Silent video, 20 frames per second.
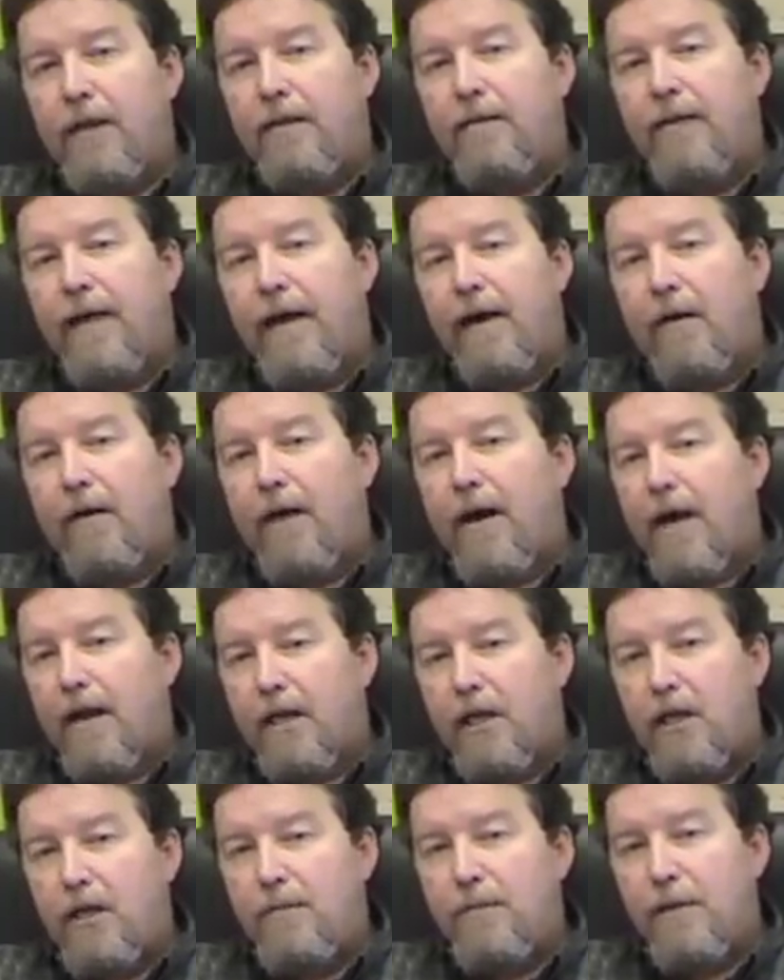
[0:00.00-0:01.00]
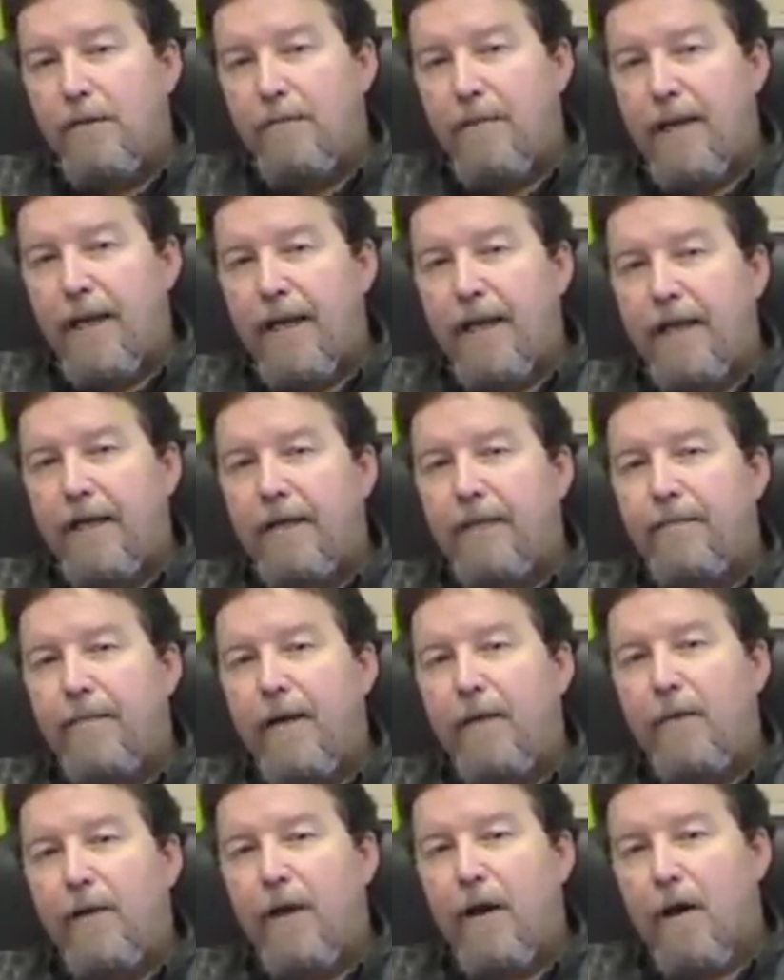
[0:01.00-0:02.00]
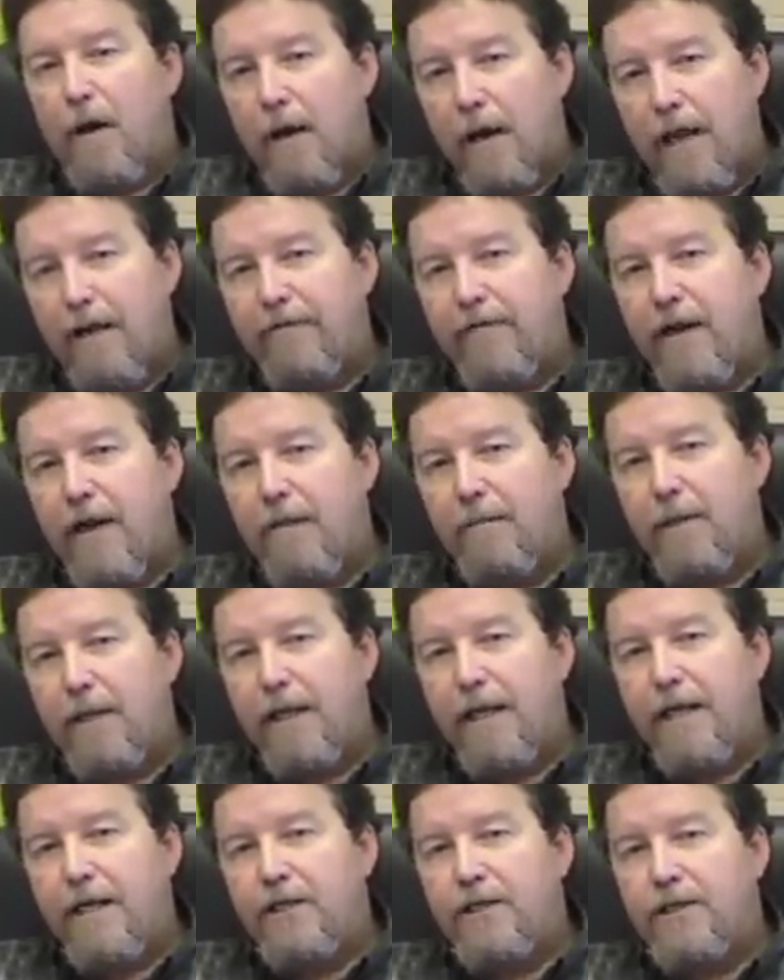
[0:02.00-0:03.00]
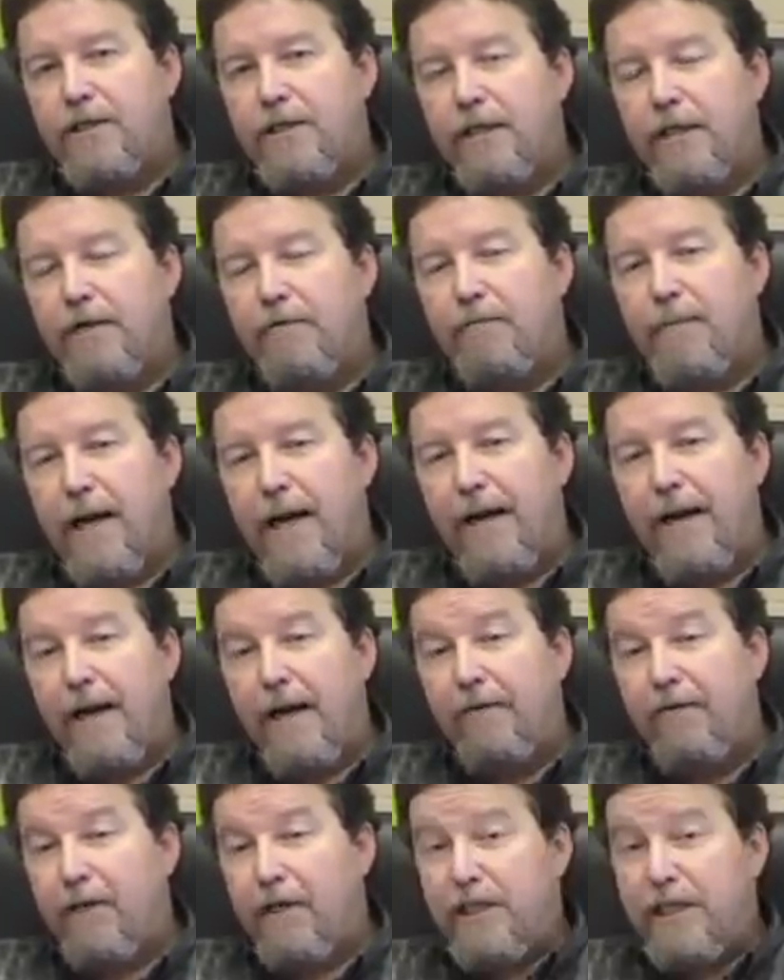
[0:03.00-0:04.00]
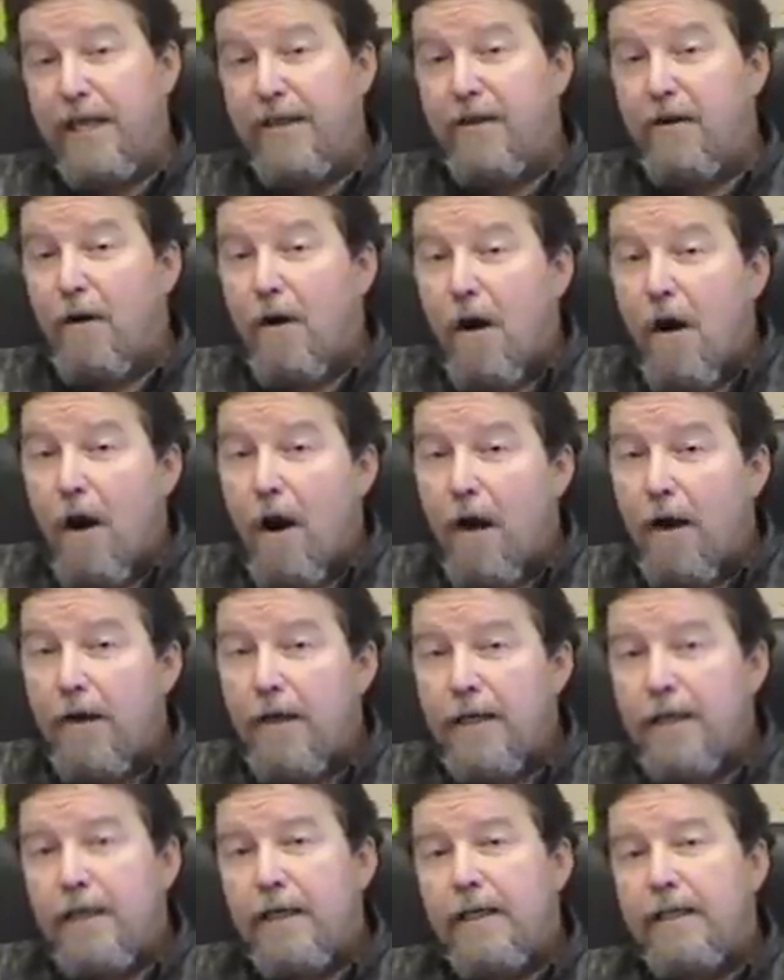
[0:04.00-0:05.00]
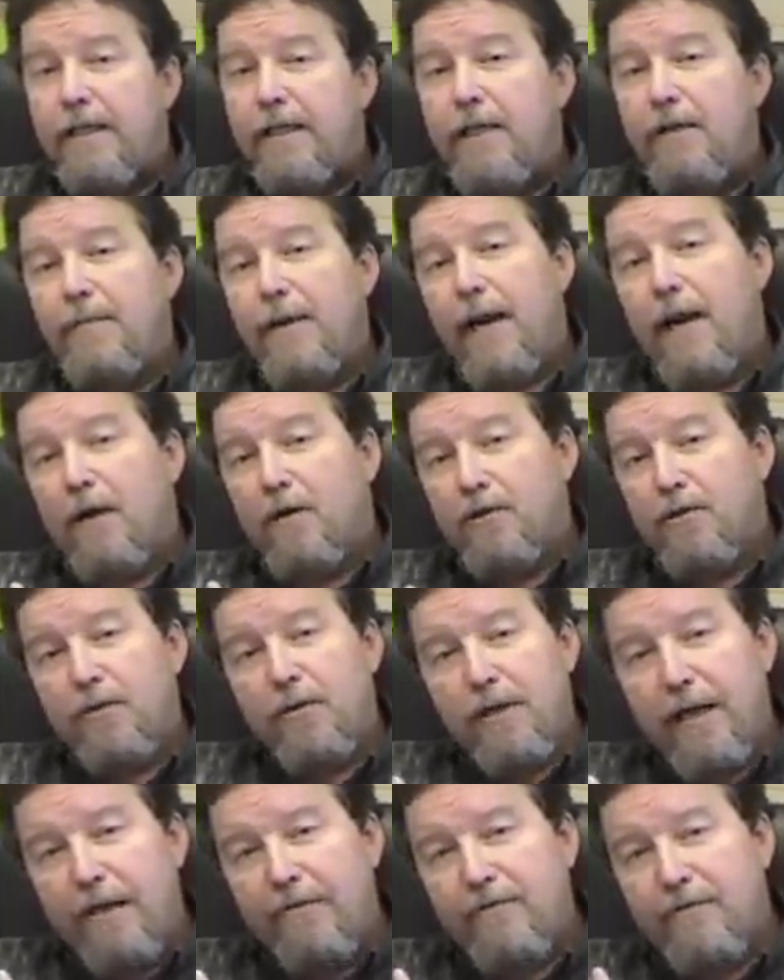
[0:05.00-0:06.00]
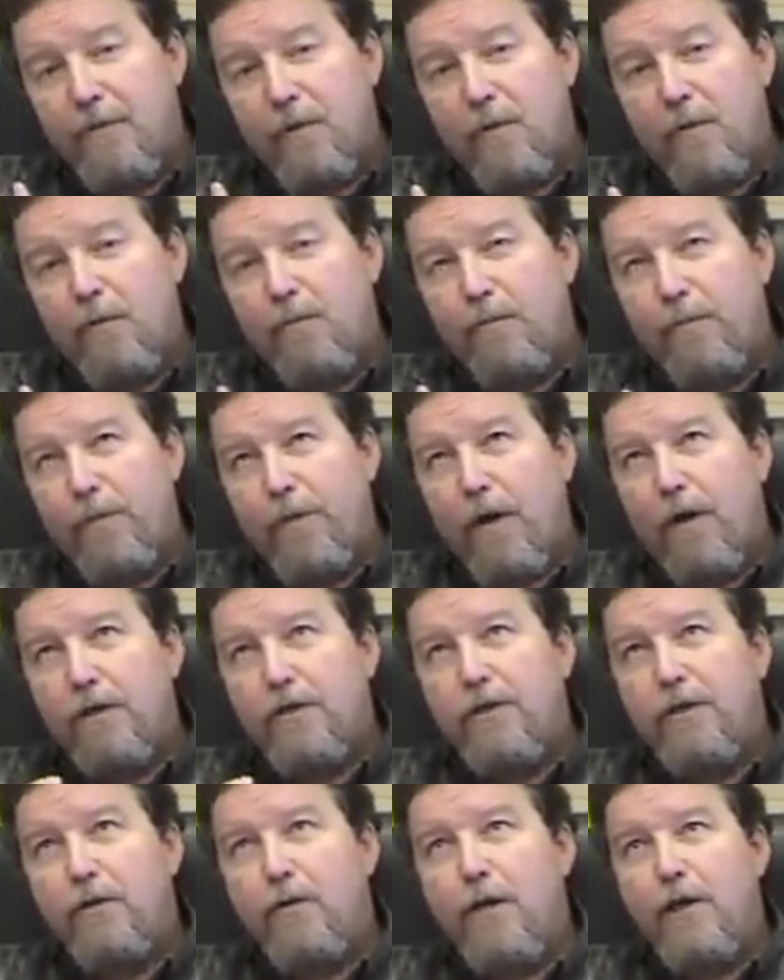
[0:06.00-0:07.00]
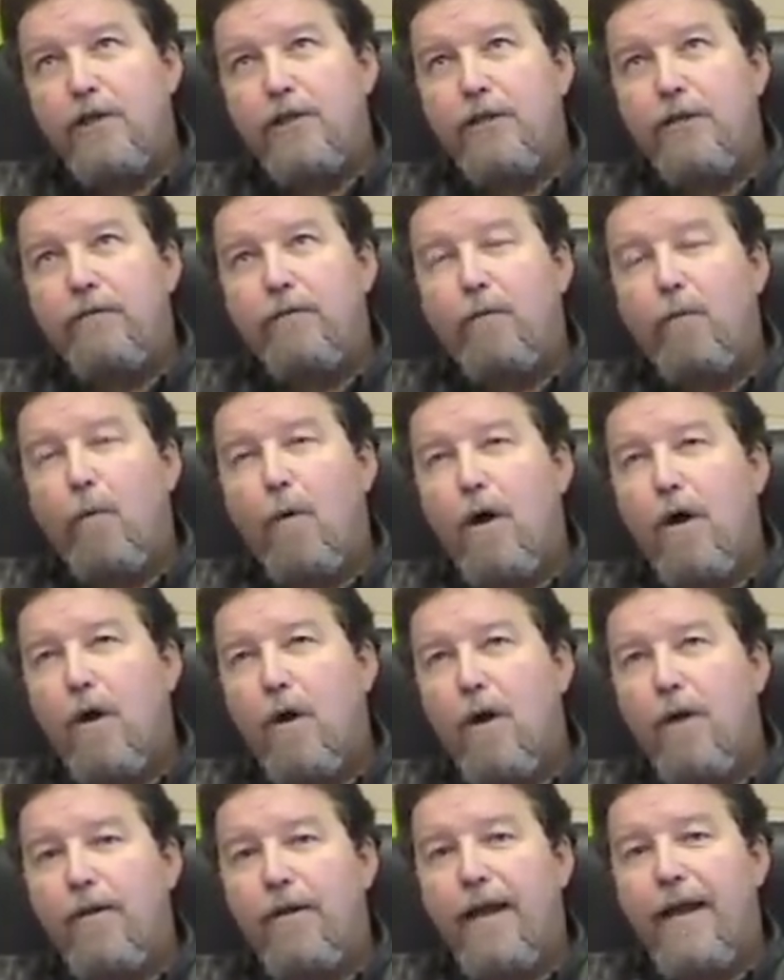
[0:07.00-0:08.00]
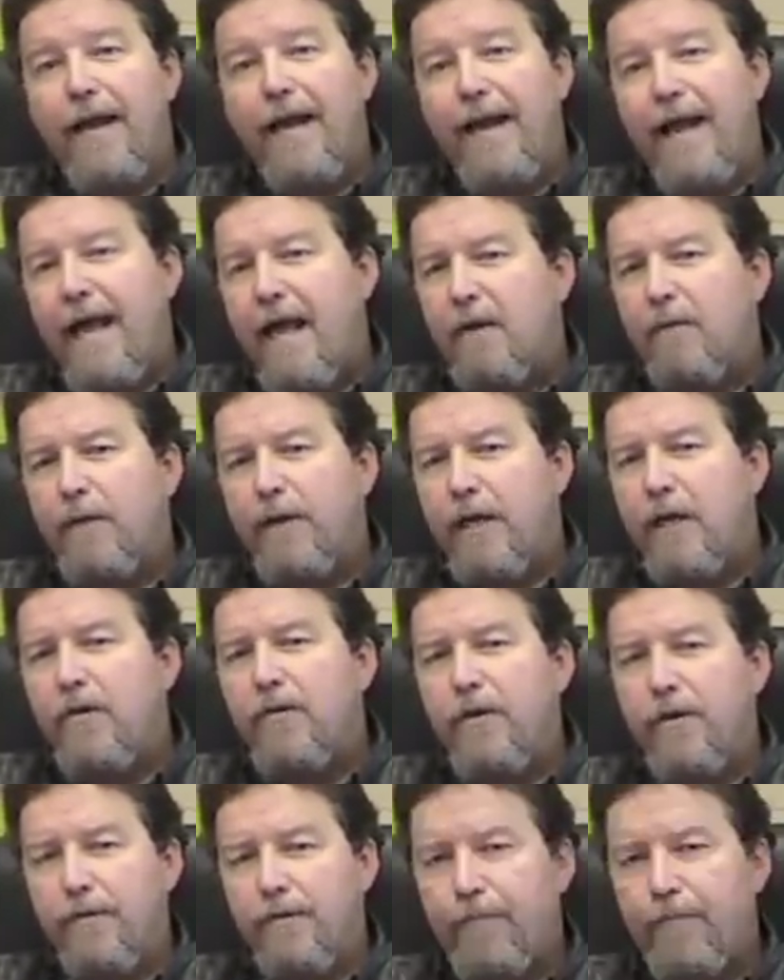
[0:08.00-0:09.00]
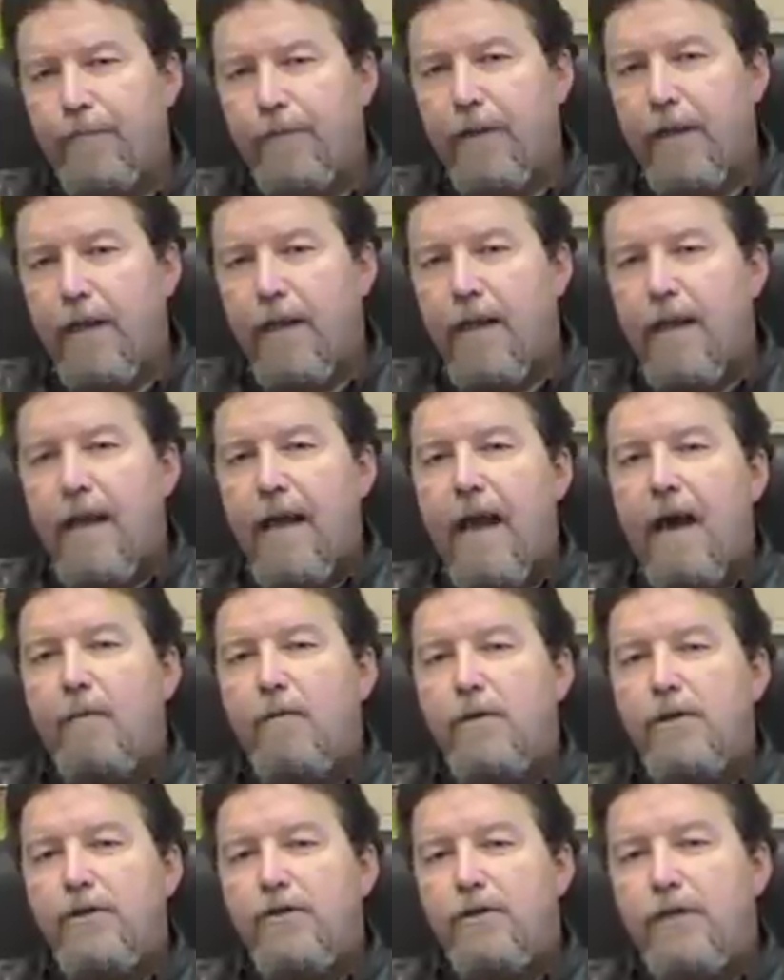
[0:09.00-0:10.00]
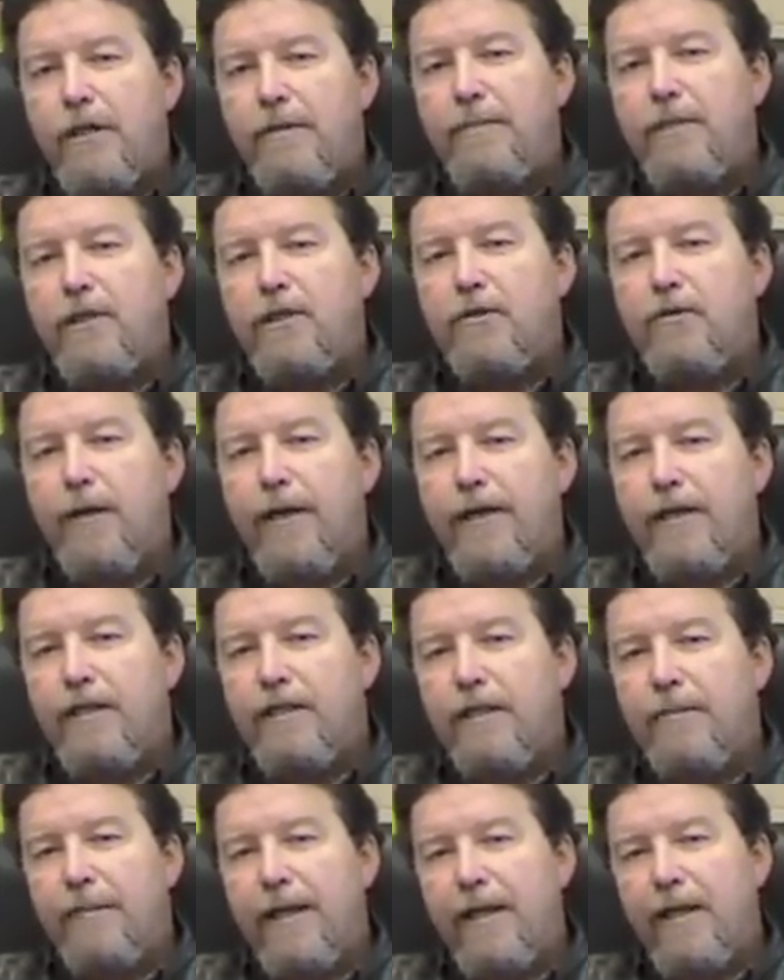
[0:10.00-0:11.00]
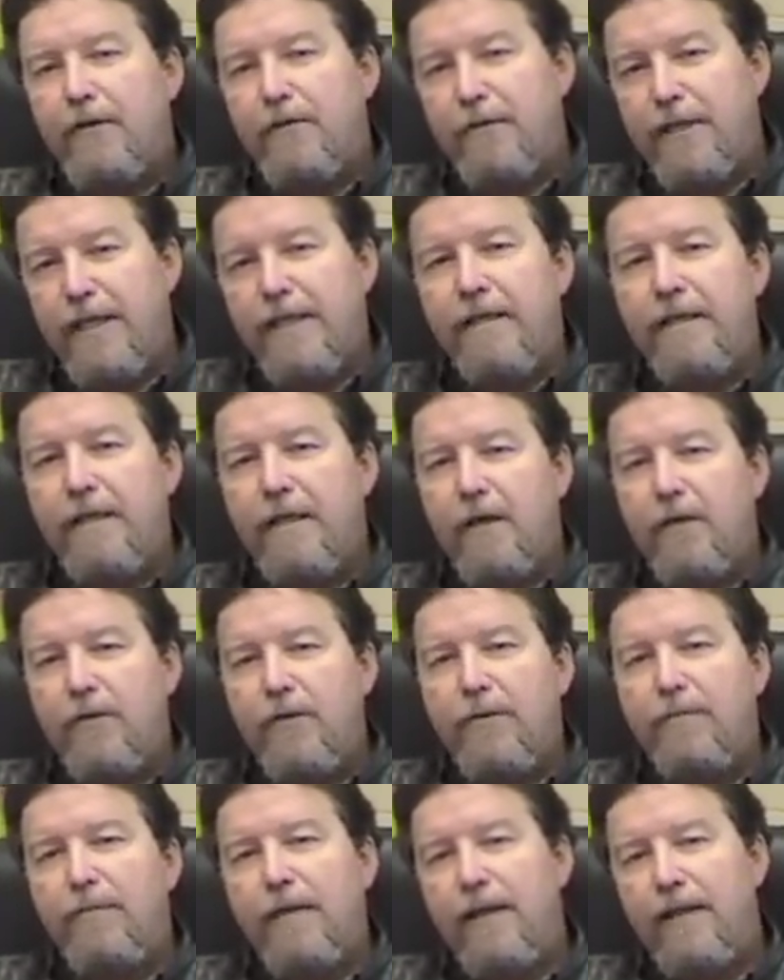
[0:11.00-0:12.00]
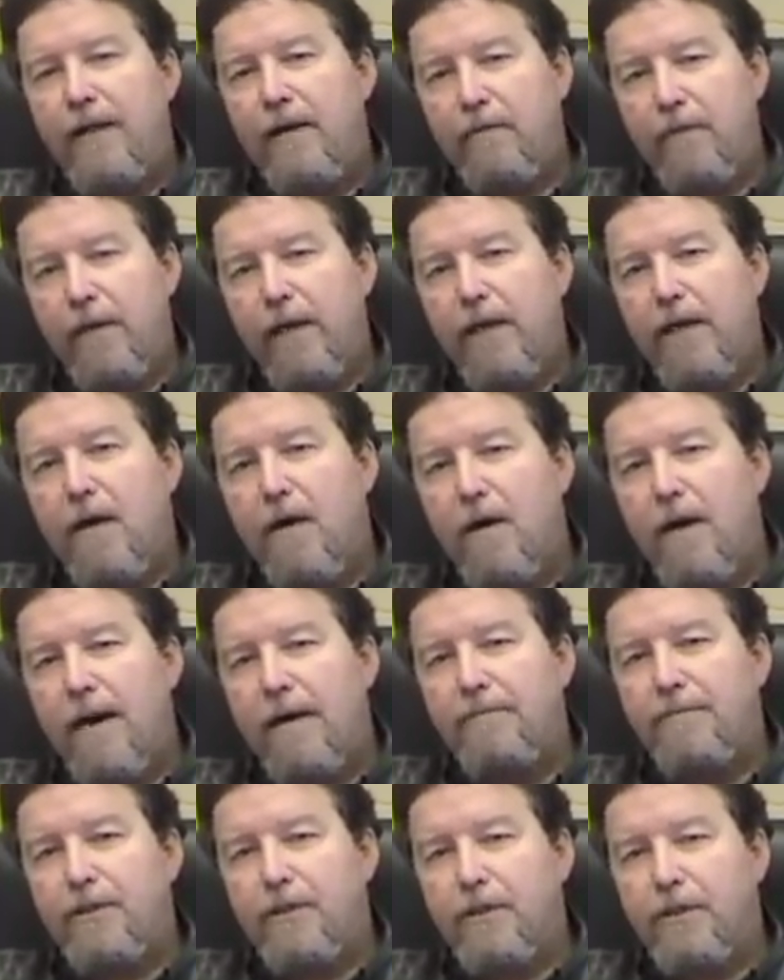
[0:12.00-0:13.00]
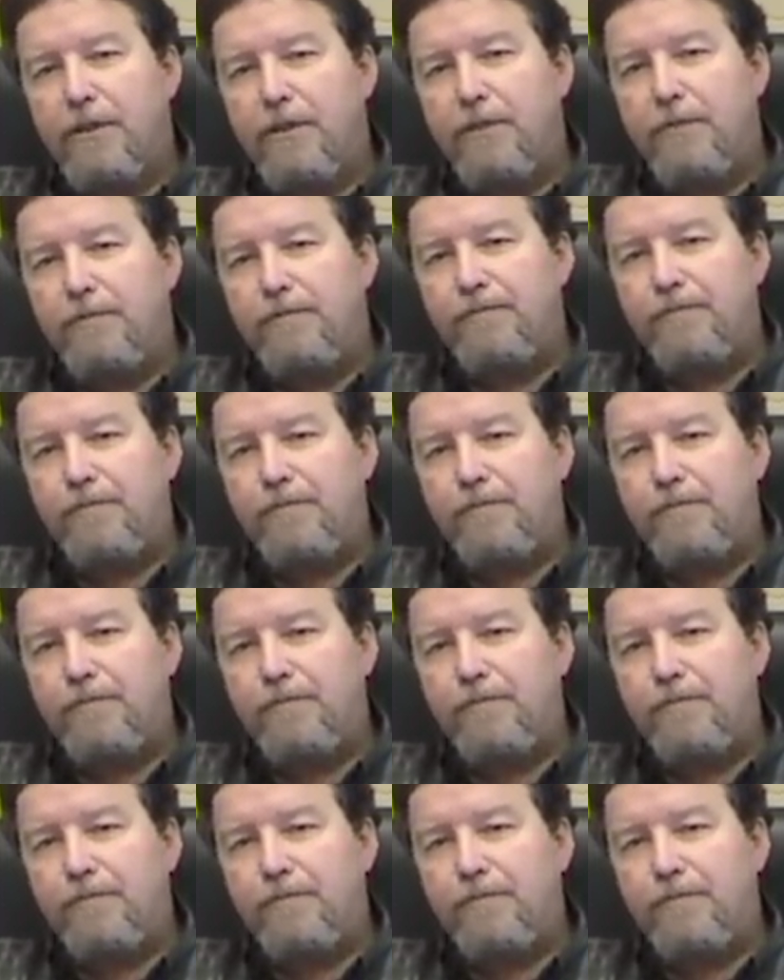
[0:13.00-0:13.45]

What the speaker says: that are not human-made, that we all have an obligation to live by. Now, if you say there are, then you might also give some thought to the question of what are they and how do we know them? How would you demonstrate to somebody who didn't know them that they really are absolute?